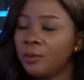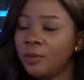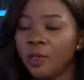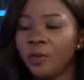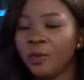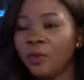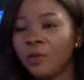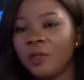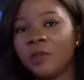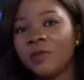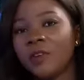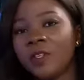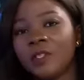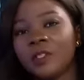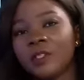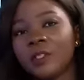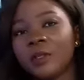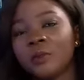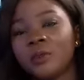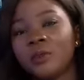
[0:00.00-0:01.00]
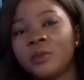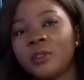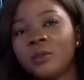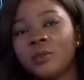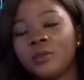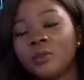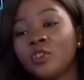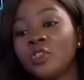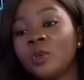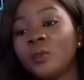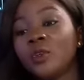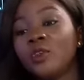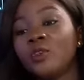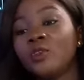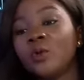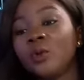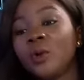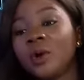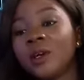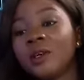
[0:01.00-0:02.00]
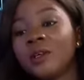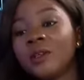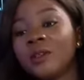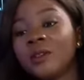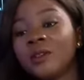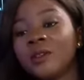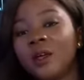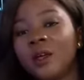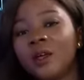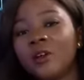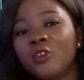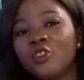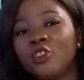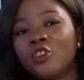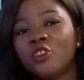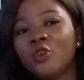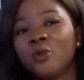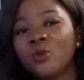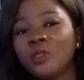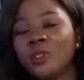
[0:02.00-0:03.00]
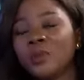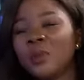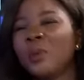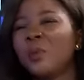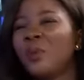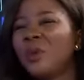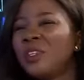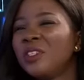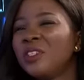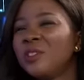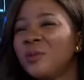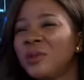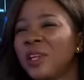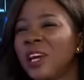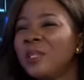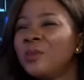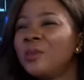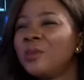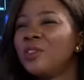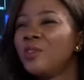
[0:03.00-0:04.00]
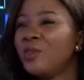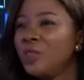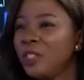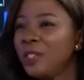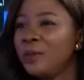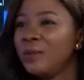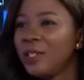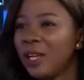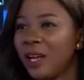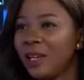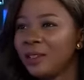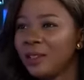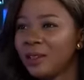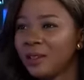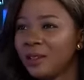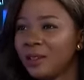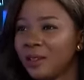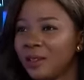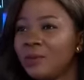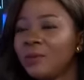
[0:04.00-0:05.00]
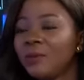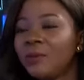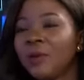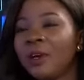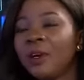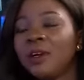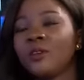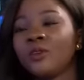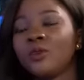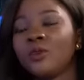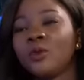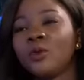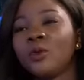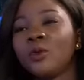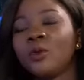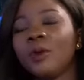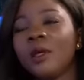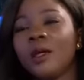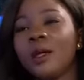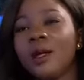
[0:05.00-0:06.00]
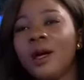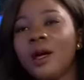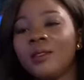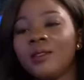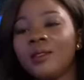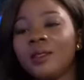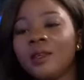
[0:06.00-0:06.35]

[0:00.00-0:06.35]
investing and putting your money to work, is you don't want to be burdened with administrative tasks, right? So I